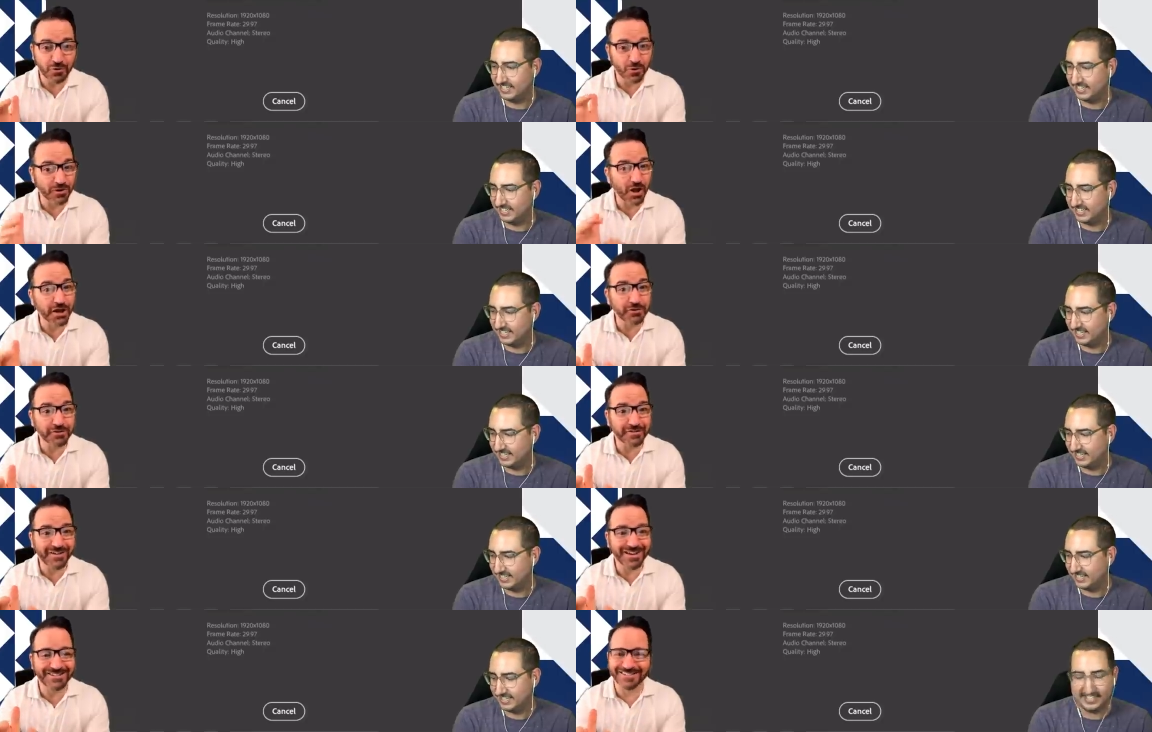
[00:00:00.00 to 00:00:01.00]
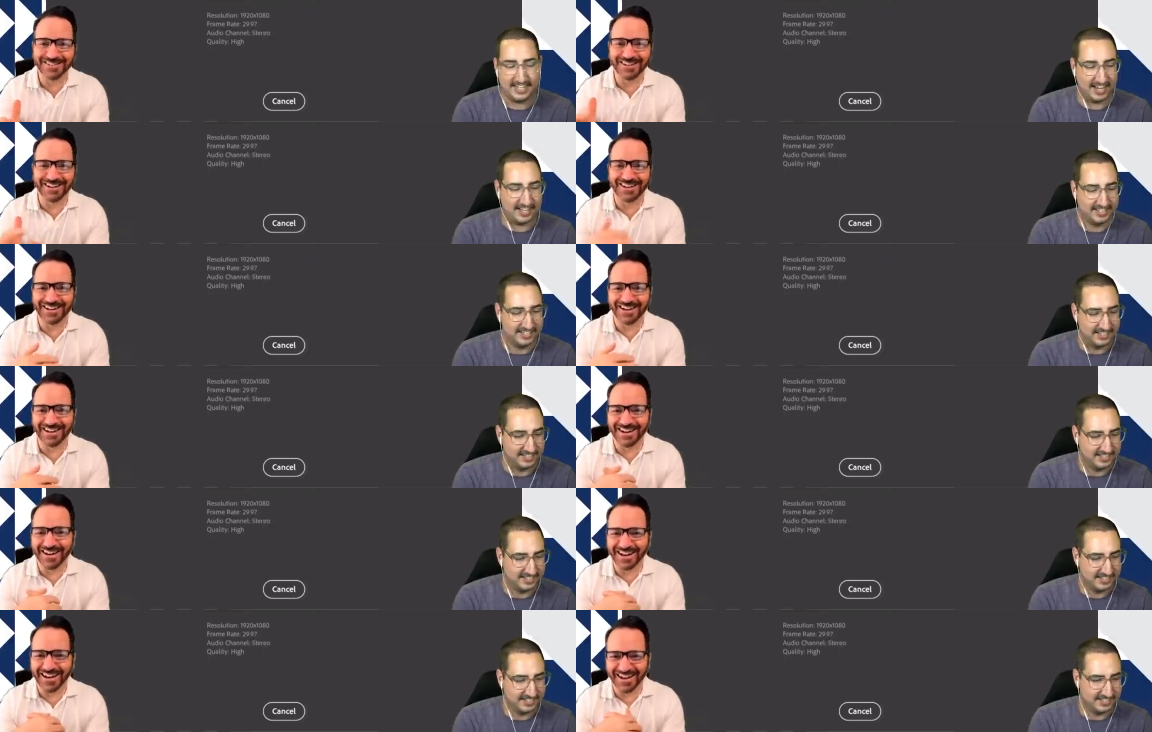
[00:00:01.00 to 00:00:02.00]
Speaker 1: or lock your device.
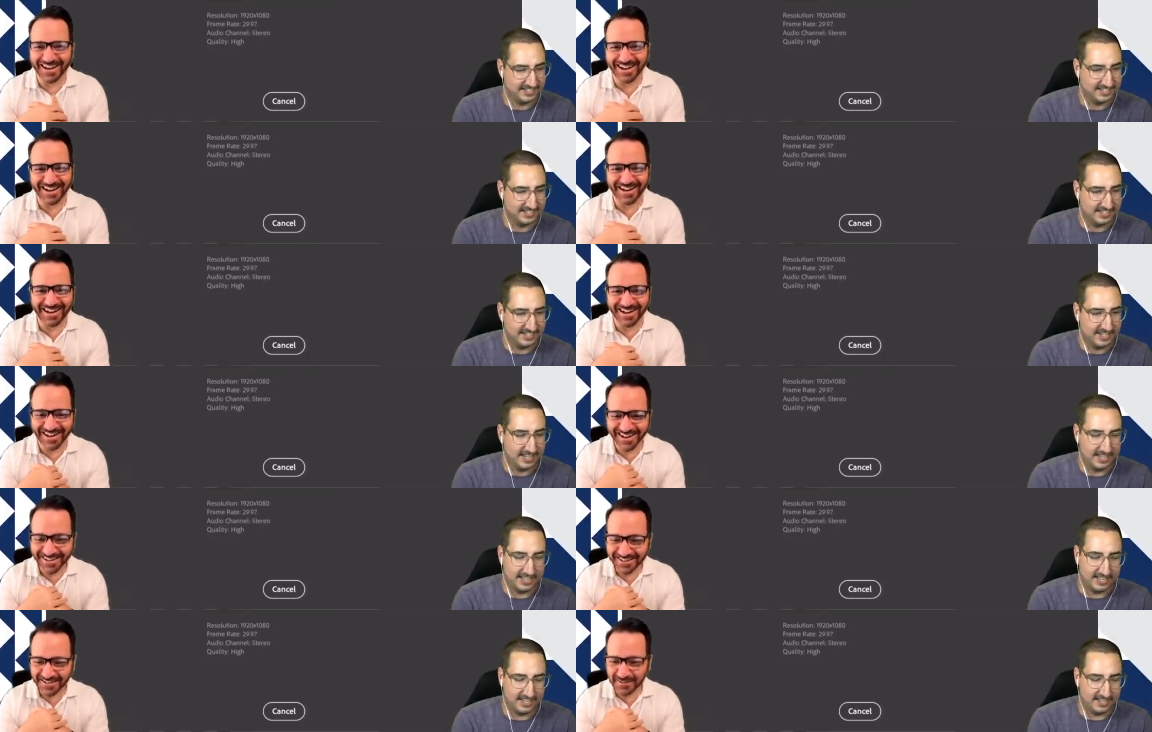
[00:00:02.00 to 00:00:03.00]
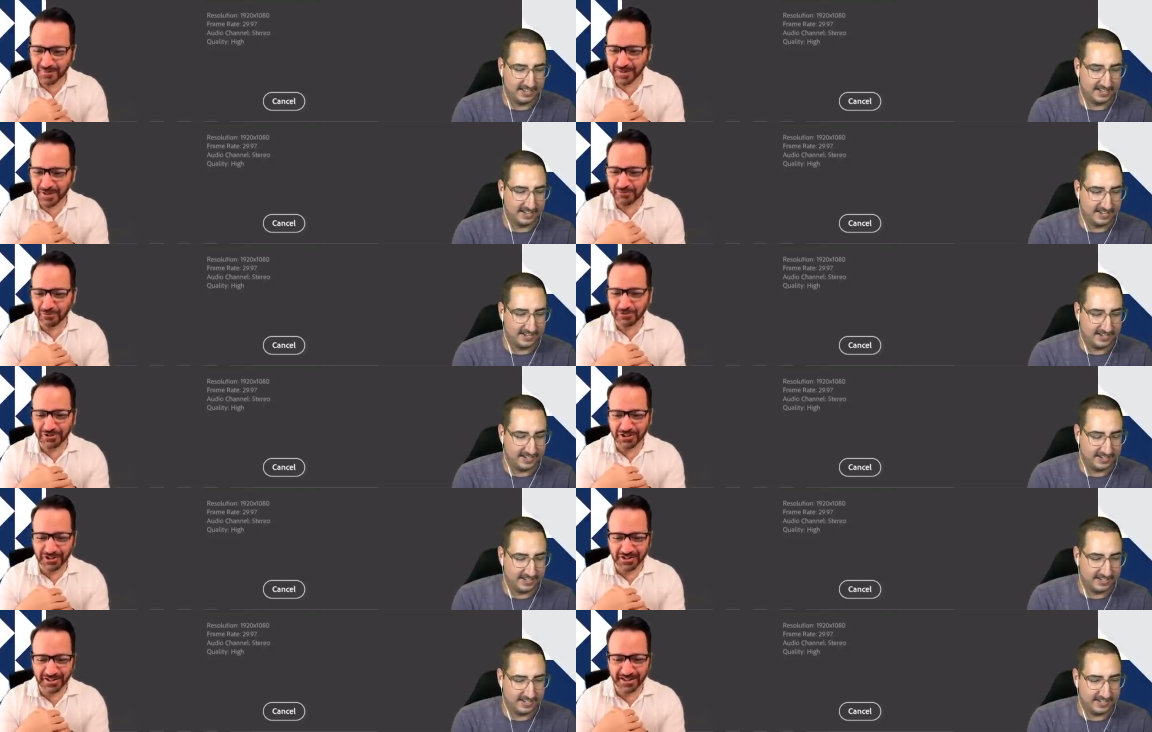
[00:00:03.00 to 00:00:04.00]
Speaker 2: Yeah.
Speaker 1: It's being really
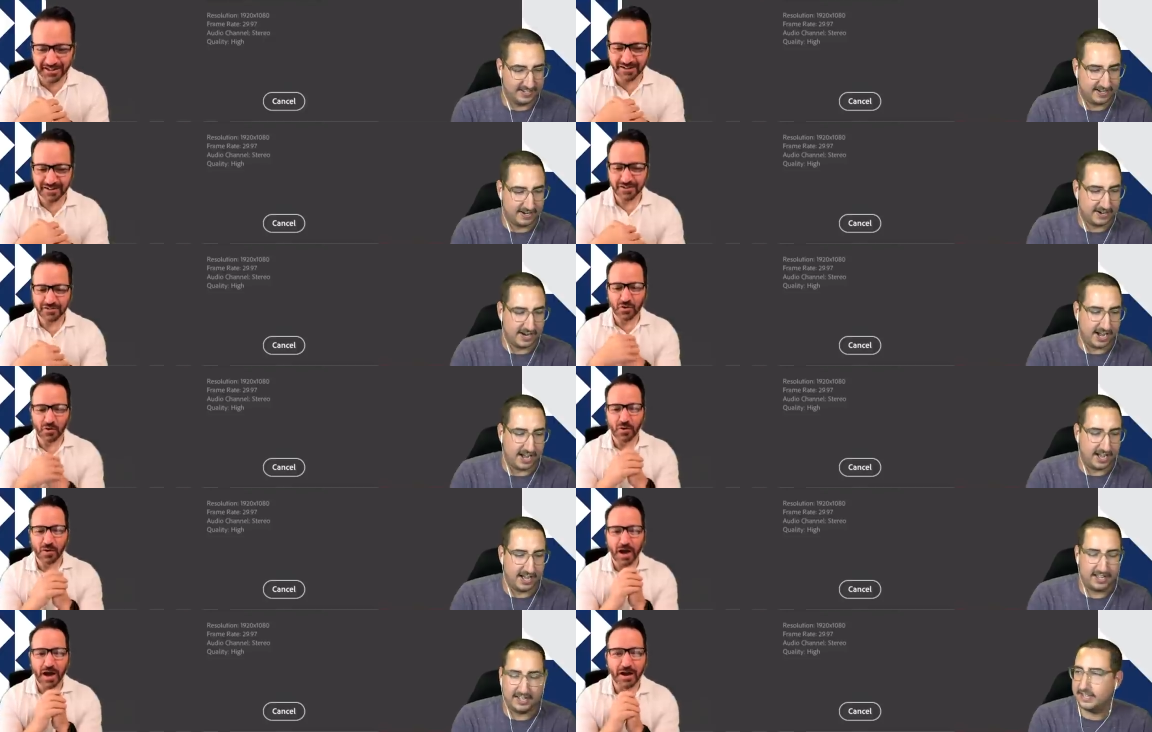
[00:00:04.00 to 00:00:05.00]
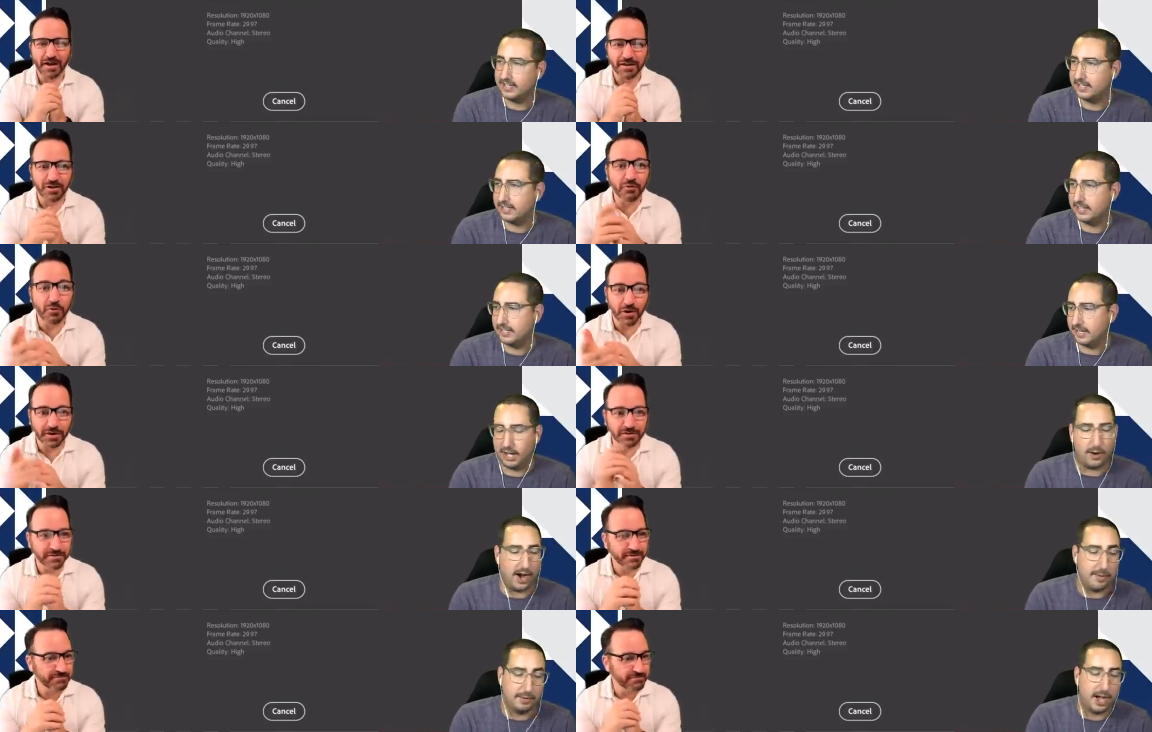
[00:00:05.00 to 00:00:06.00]
good there.
Speaker 2: All right. Go for it. Oh,
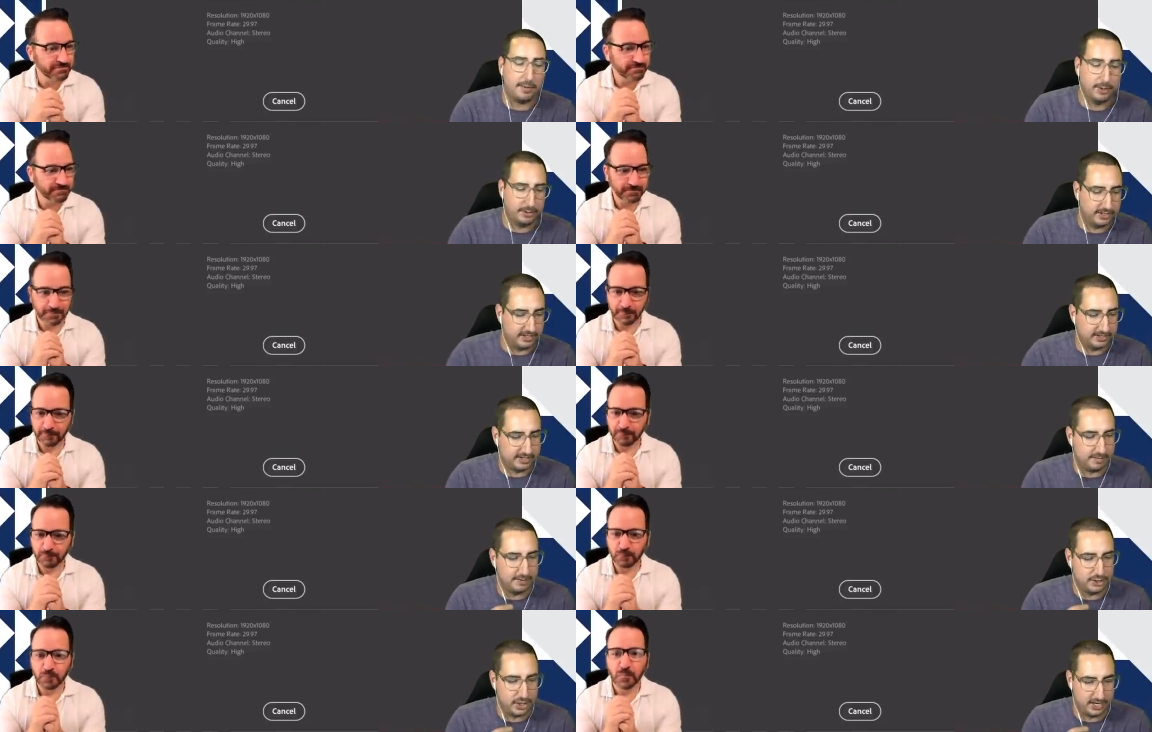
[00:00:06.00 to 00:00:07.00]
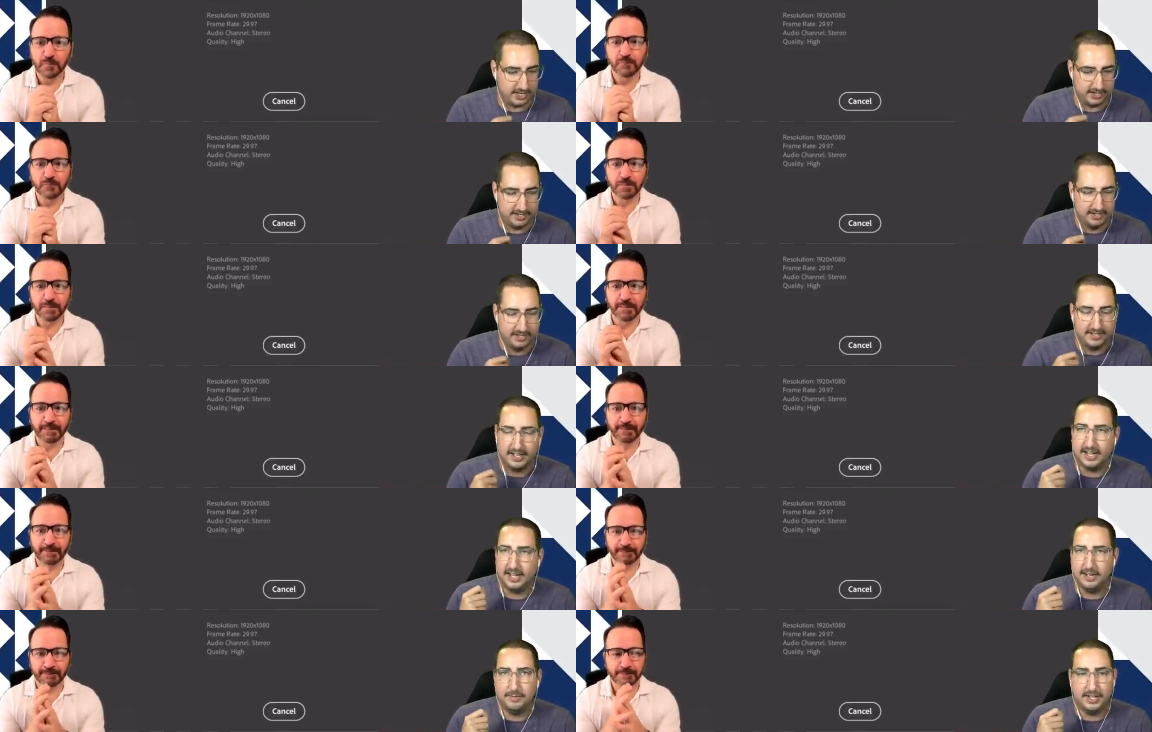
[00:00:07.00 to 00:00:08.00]
I'm loading this image in.
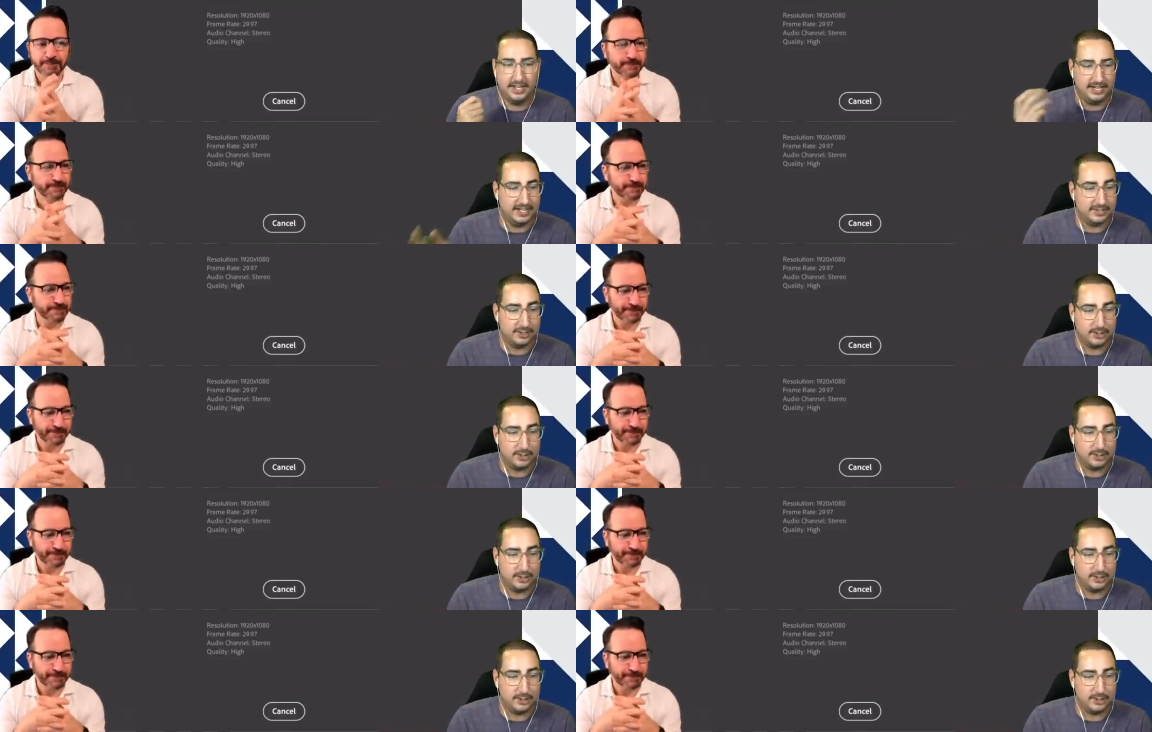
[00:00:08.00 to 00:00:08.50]
It is a